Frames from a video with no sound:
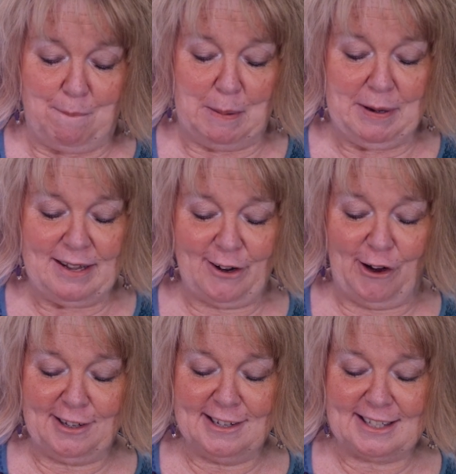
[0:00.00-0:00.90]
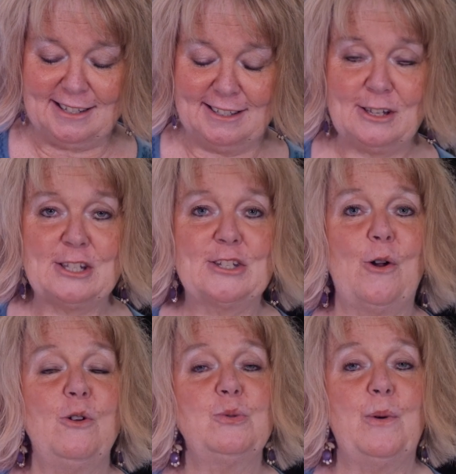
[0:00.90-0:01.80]
Maybe darkness is the
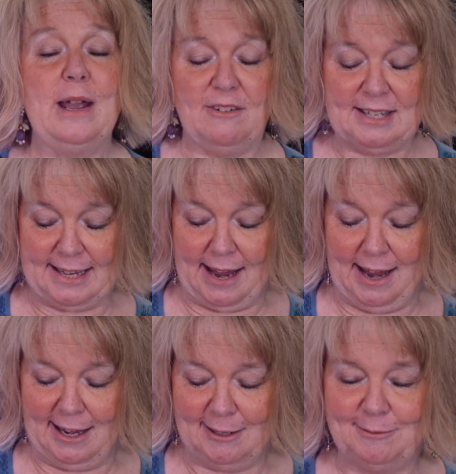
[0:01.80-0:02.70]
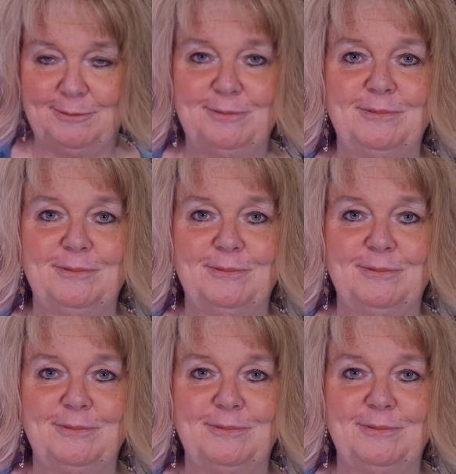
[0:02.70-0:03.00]
soul's way of saying,